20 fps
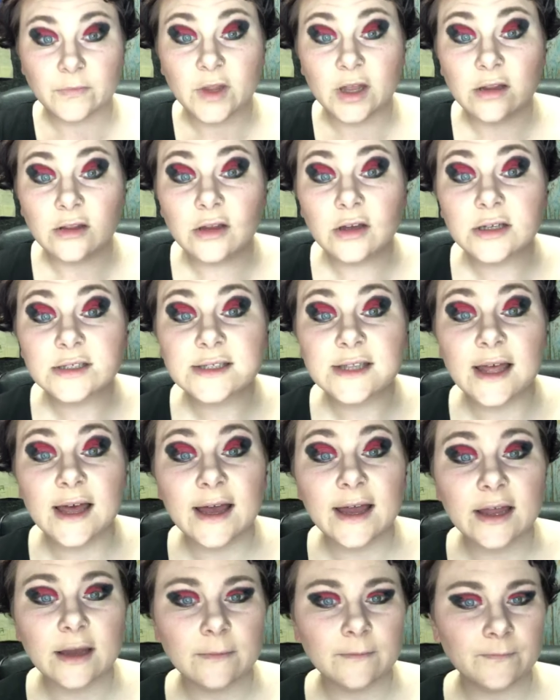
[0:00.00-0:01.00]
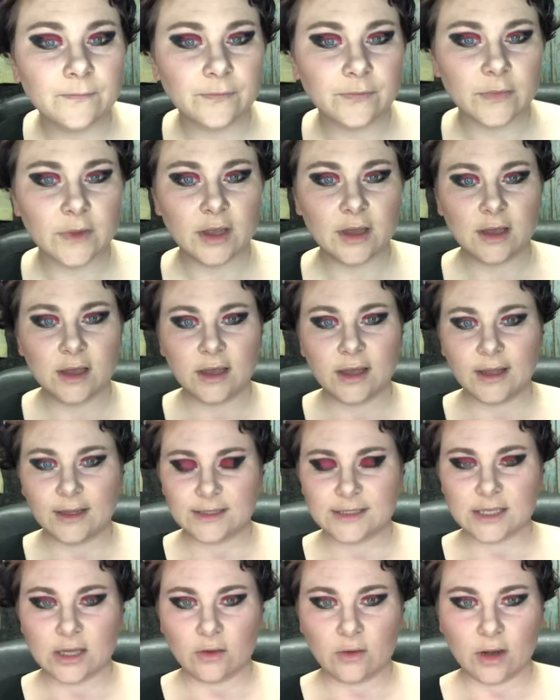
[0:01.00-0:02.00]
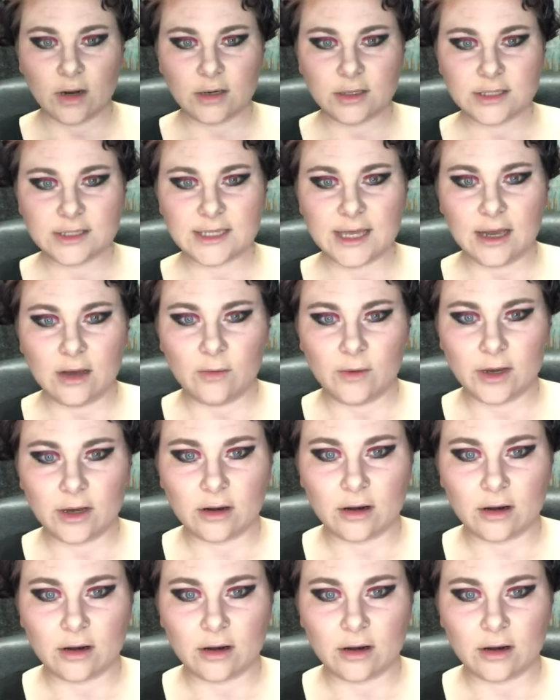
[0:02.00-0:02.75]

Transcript: It looks like it's so hard to tell when